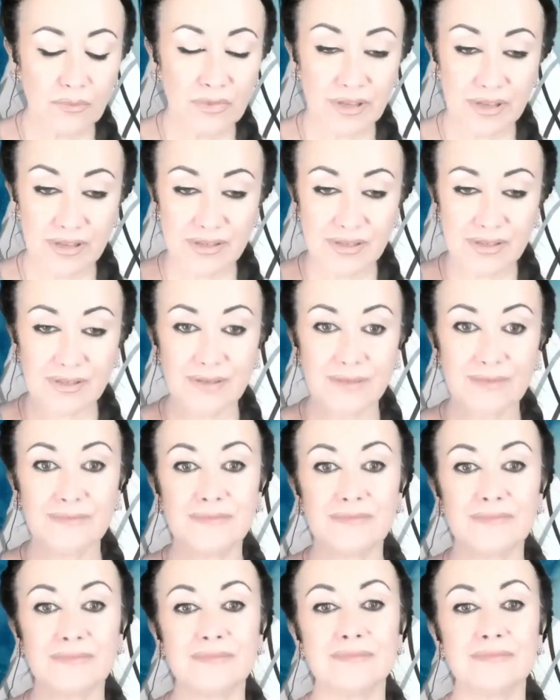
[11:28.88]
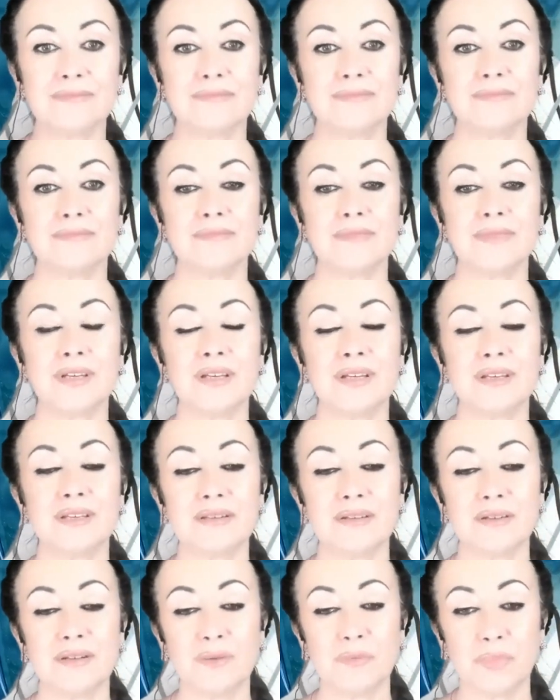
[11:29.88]
this
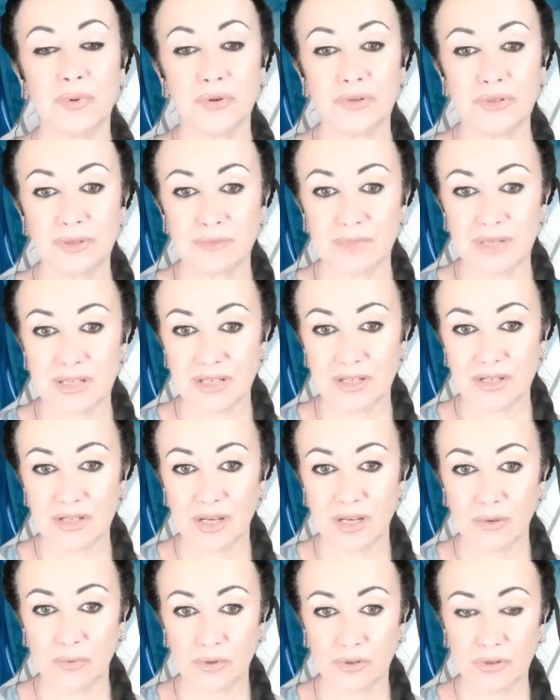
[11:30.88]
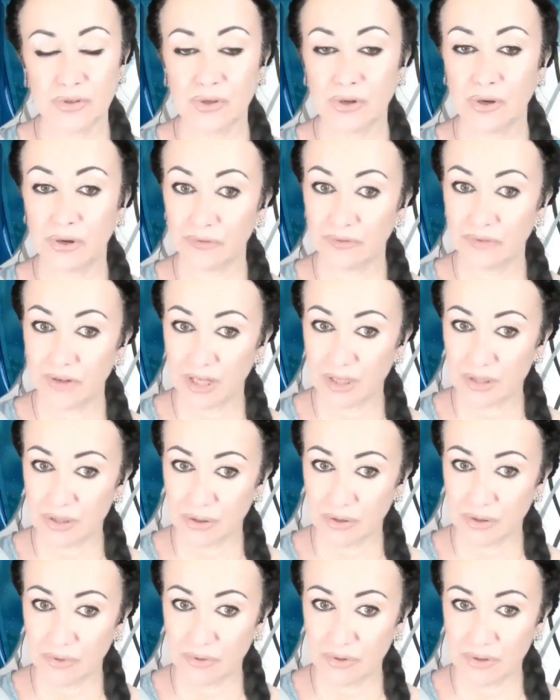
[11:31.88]
is an important message I want to convey
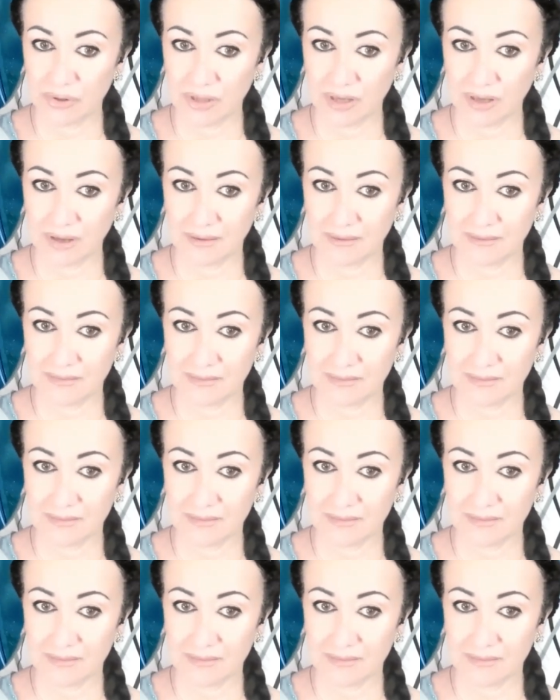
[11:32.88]
to you today.